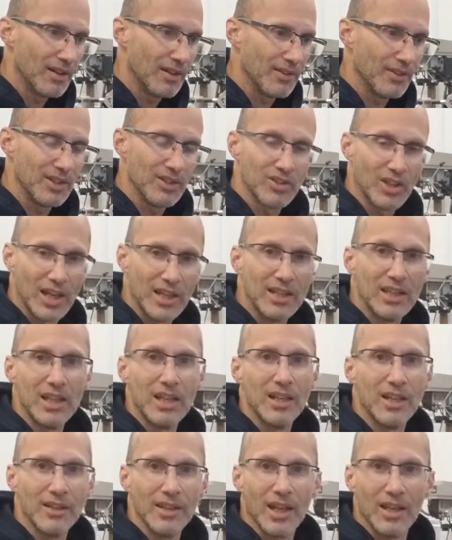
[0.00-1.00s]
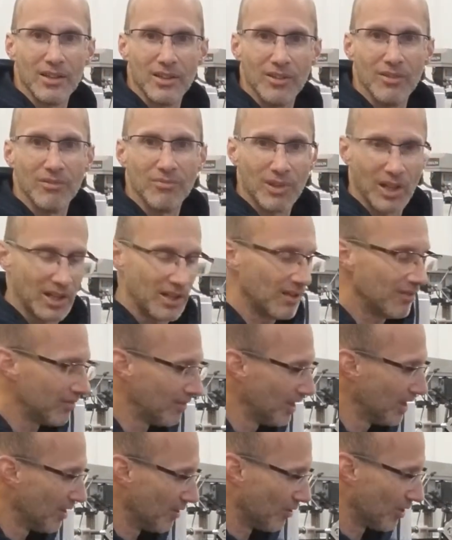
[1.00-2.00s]
this idea, and that you kind of
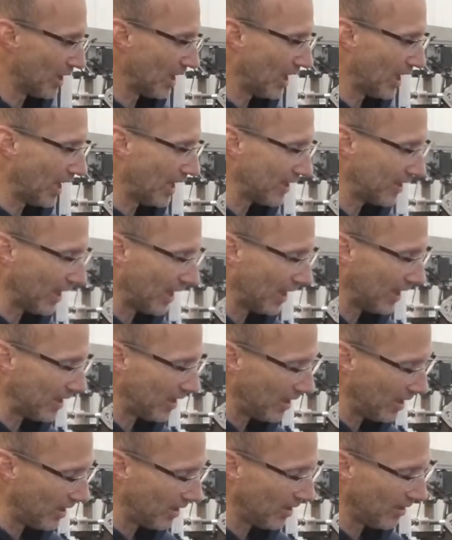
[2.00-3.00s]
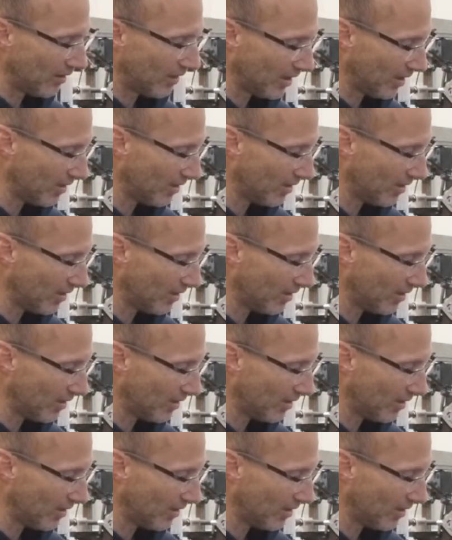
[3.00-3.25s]
really like the idea,